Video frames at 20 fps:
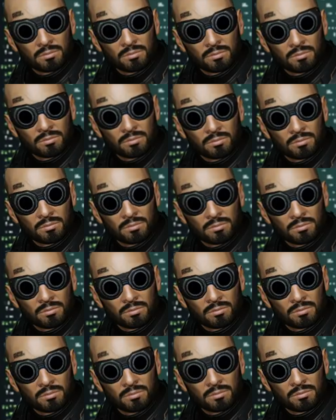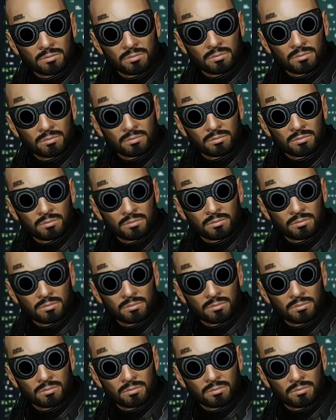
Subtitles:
Nobody speaks.